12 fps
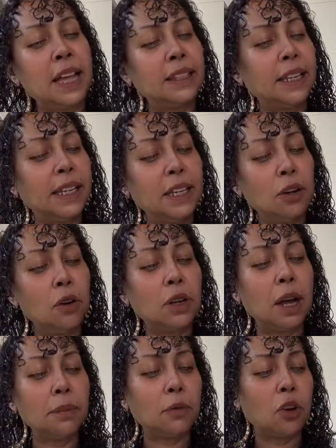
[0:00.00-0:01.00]
And the Ego
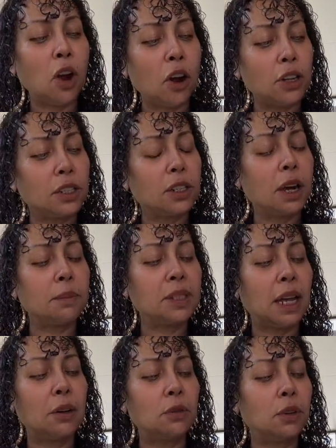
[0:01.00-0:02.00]
card
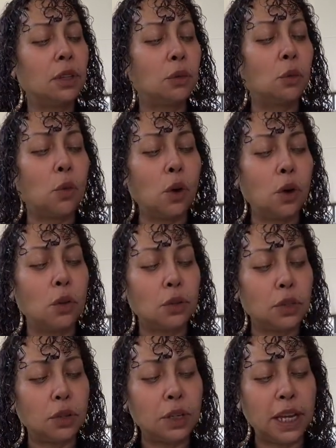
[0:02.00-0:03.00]
comes out in the
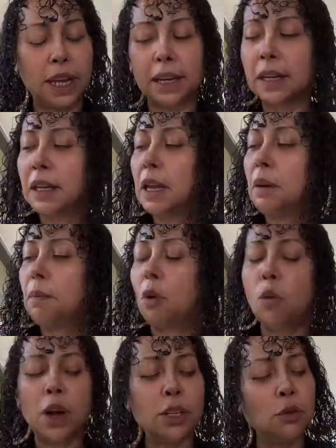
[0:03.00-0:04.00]
World, okay?
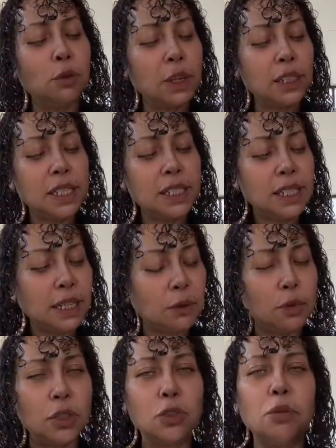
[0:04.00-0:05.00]
But what you really did
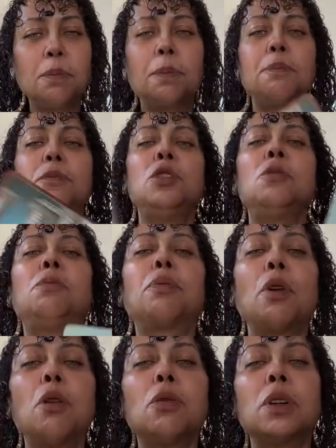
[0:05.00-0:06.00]
was you
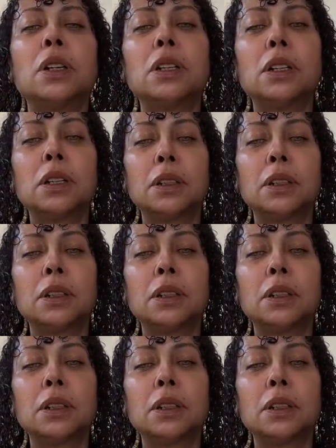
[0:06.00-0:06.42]
broke